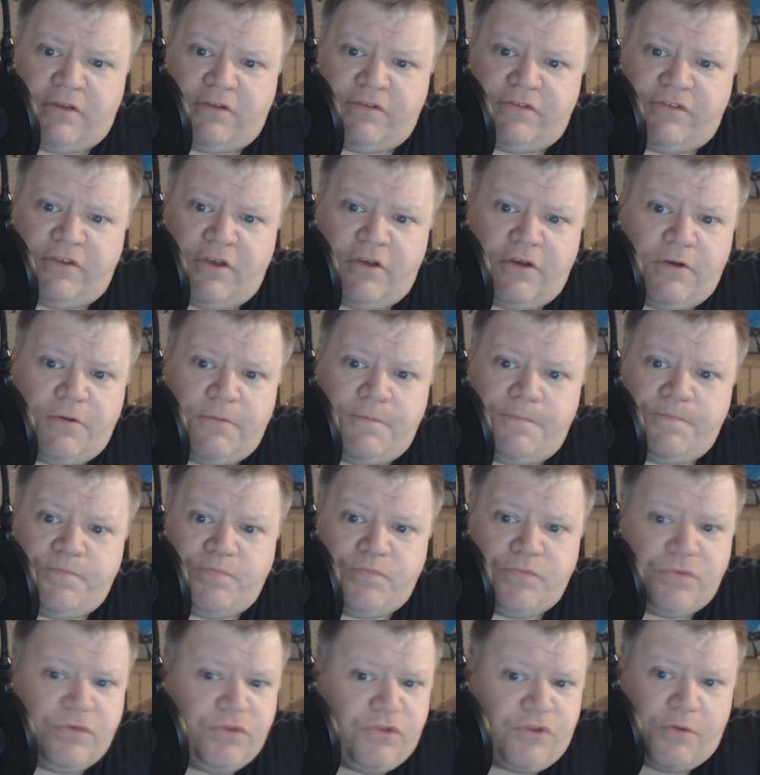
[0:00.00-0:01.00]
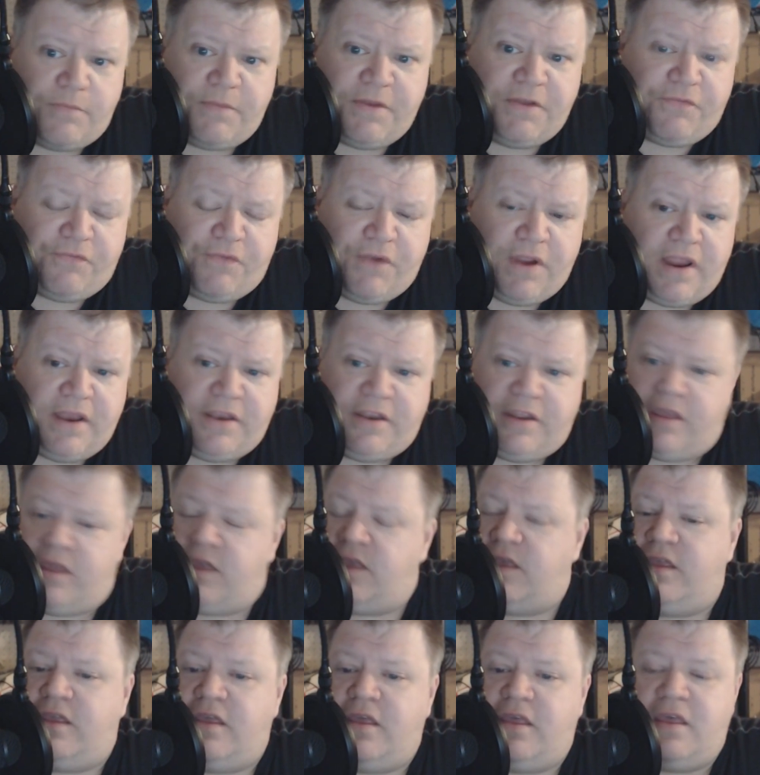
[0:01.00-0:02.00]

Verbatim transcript: So don't be afraid to,